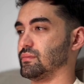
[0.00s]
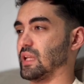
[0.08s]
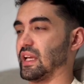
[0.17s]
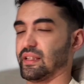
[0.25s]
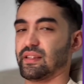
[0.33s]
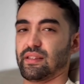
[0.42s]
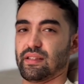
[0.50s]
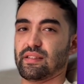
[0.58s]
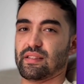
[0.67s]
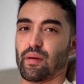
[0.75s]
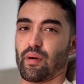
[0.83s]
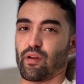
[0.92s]
like this
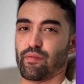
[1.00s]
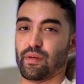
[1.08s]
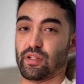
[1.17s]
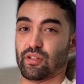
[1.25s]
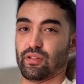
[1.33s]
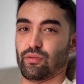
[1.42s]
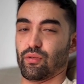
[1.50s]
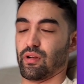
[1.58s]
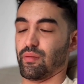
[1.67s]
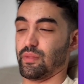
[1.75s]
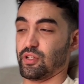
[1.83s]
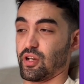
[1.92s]
is the amount of picture you're
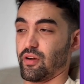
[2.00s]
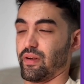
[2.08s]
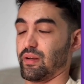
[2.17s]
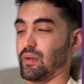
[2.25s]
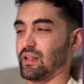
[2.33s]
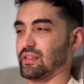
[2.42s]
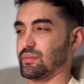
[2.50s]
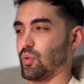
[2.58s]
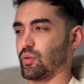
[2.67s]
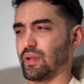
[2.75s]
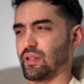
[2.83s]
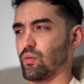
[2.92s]
gonna be generated by this
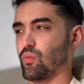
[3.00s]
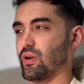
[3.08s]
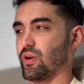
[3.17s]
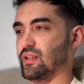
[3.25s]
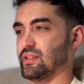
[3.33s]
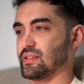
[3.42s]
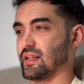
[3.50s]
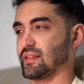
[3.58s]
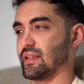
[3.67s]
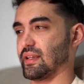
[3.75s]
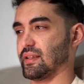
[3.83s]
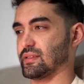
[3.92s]
bot. But don't worry, it's not
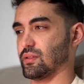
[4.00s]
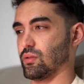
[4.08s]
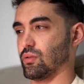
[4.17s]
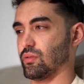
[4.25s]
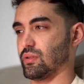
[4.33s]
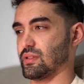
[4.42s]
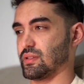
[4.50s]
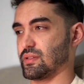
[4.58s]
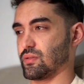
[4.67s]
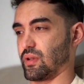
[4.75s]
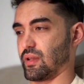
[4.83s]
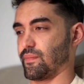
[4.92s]
taking so long, it's,
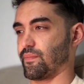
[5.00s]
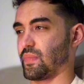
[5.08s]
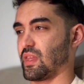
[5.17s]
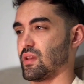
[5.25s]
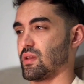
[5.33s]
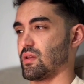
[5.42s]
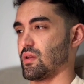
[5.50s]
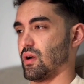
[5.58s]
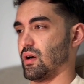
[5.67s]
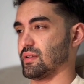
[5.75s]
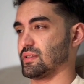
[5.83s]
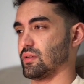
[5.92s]
it's okay.
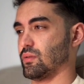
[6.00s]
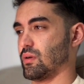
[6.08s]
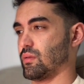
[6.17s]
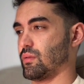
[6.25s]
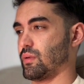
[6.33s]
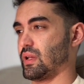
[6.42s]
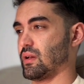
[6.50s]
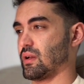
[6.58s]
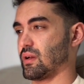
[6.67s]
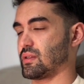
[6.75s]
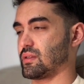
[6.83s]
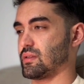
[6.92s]
Uh, so we're
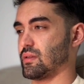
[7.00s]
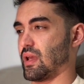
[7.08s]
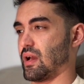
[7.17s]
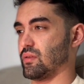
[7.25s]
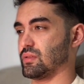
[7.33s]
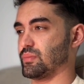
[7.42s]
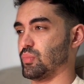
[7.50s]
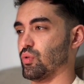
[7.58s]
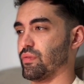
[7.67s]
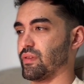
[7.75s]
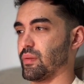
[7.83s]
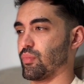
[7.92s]
gonna now
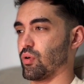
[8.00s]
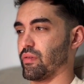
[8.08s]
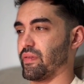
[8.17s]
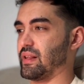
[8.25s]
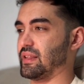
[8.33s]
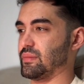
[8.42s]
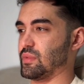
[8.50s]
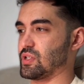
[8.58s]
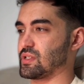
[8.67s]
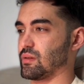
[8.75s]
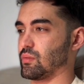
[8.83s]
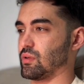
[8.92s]
spoof the profile
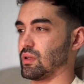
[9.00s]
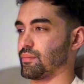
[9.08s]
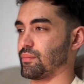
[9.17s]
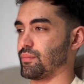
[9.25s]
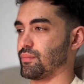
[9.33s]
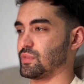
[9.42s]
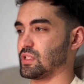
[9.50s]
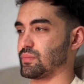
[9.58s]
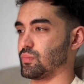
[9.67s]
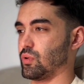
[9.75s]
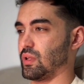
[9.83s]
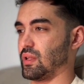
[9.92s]
image, so I'm gonna
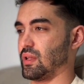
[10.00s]
just put it